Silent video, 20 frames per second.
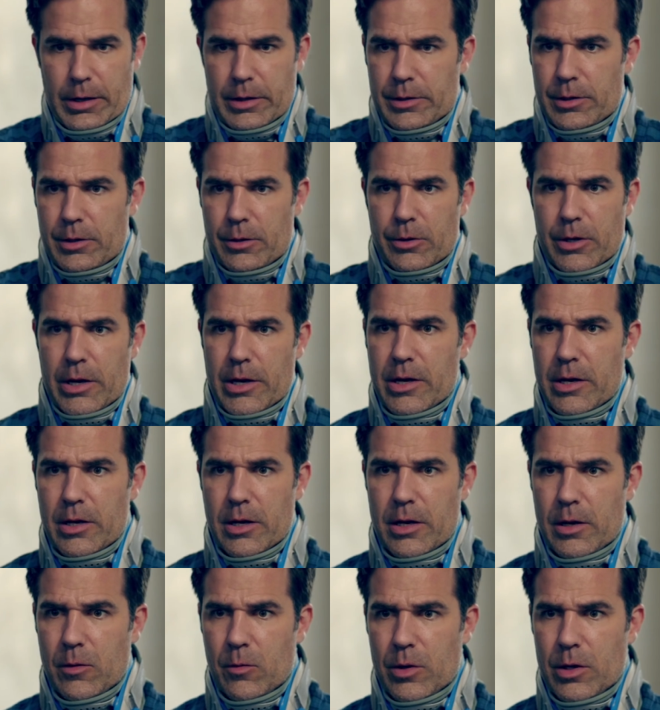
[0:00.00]
no idea
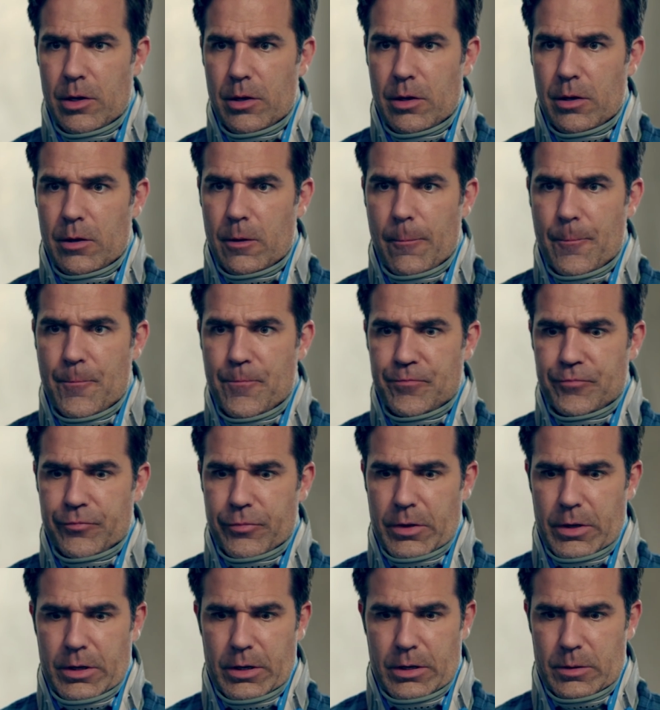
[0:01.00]
anyone...
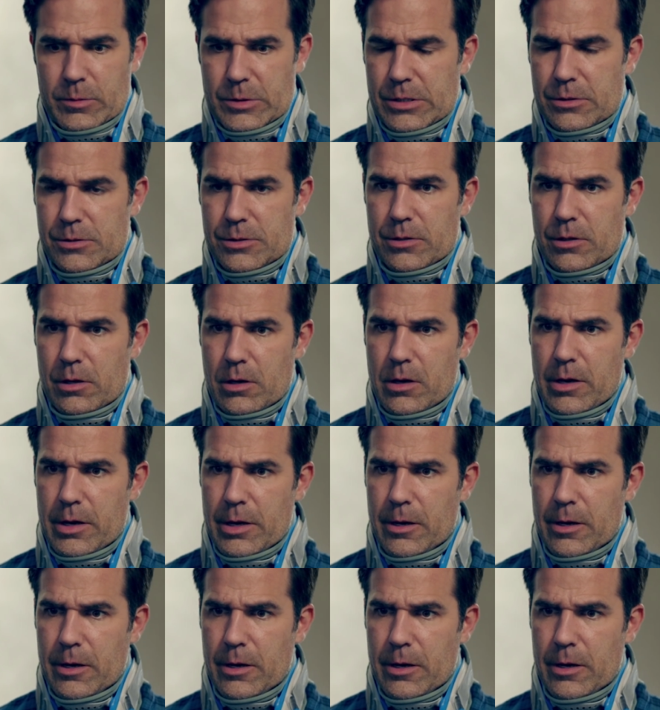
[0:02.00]
I'm so sorry.